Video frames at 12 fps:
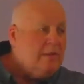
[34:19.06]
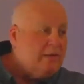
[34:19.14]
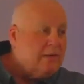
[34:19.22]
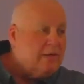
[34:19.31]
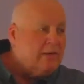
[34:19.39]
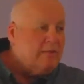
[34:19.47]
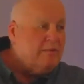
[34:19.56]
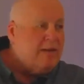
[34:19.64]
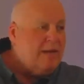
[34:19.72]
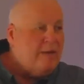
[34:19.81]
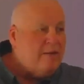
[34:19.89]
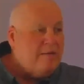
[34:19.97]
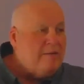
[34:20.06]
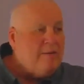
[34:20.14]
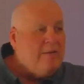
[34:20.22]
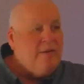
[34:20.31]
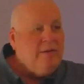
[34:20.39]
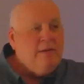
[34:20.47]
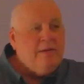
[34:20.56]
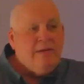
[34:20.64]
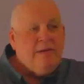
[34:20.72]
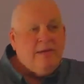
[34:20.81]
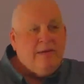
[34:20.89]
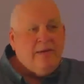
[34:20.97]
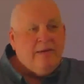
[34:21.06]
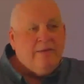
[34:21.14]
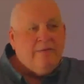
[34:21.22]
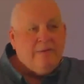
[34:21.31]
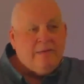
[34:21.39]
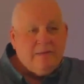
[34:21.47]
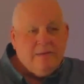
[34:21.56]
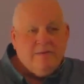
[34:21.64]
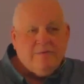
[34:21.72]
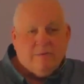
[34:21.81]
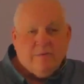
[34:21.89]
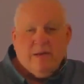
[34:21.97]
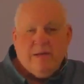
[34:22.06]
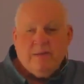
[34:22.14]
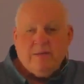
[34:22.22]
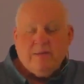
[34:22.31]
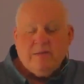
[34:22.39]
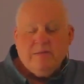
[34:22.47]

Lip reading: come down and receive Christ.